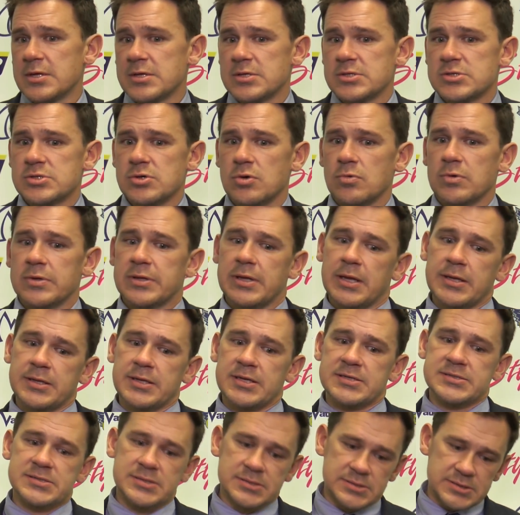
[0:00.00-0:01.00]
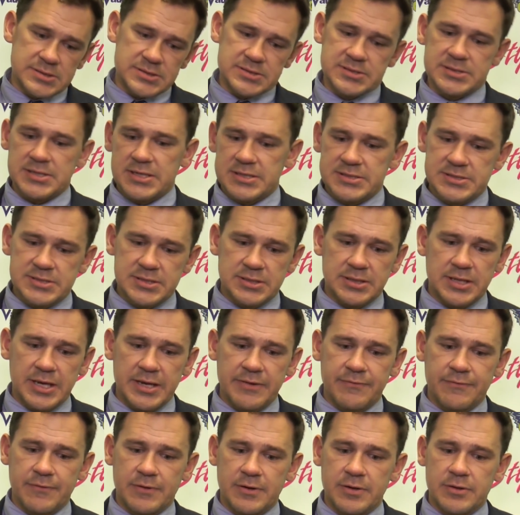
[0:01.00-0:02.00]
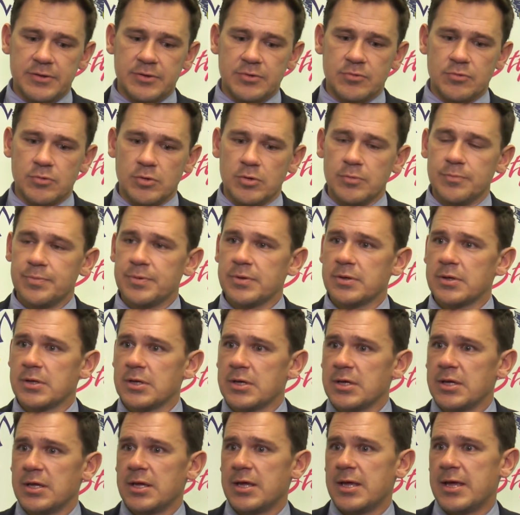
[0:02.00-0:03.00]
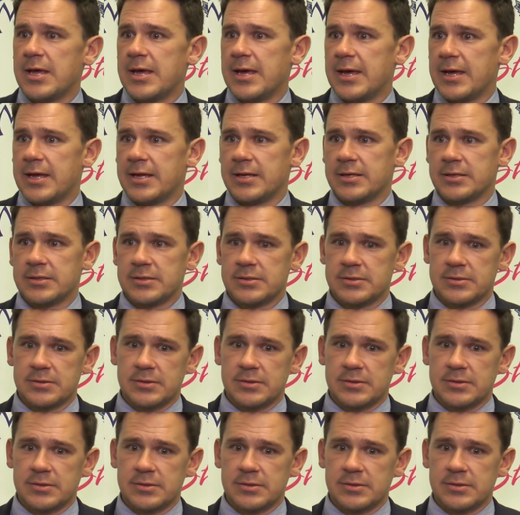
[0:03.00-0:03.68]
So what that does is it sucks the life out of the group, and